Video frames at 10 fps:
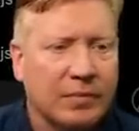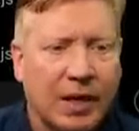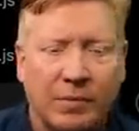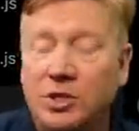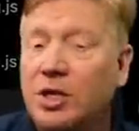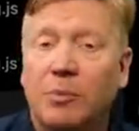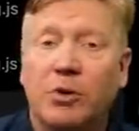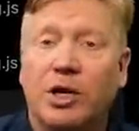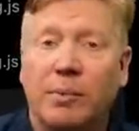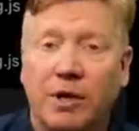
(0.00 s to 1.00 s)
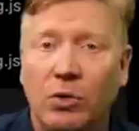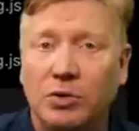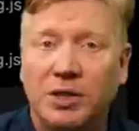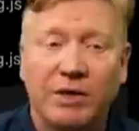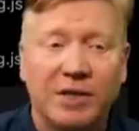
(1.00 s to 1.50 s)
And I'm just gonna put in a big
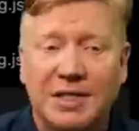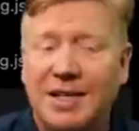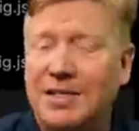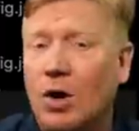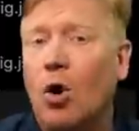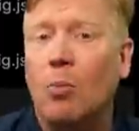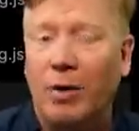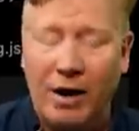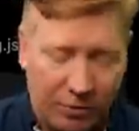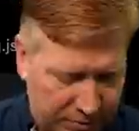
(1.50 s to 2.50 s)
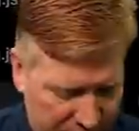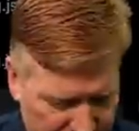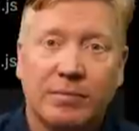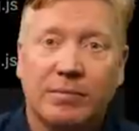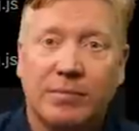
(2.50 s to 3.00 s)
old div that says home route.
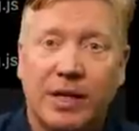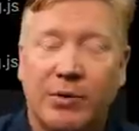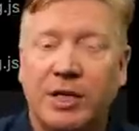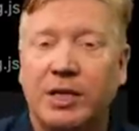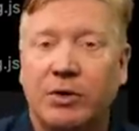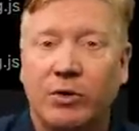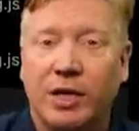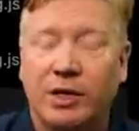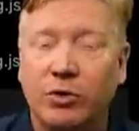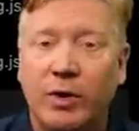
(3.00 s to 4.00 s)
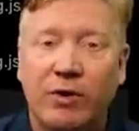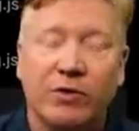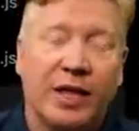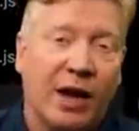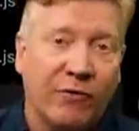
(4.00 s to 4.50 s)
Now we need to create a new route for
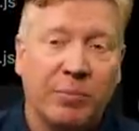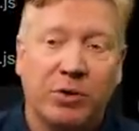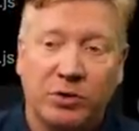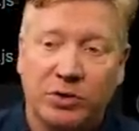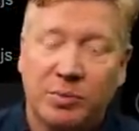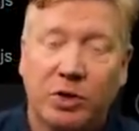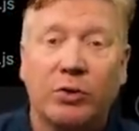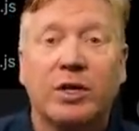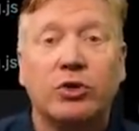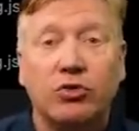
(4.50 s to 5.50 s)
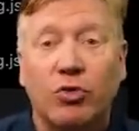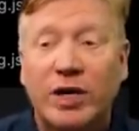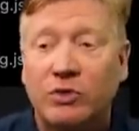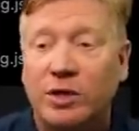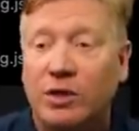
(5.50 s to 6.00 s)
the outfit builder. So I'm gonna create a new
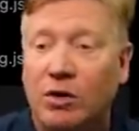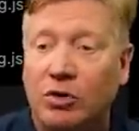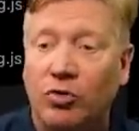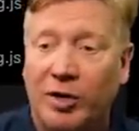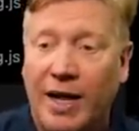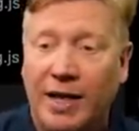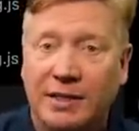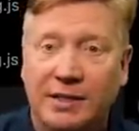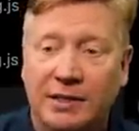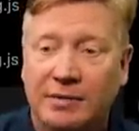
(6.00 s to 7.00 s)
directory called create.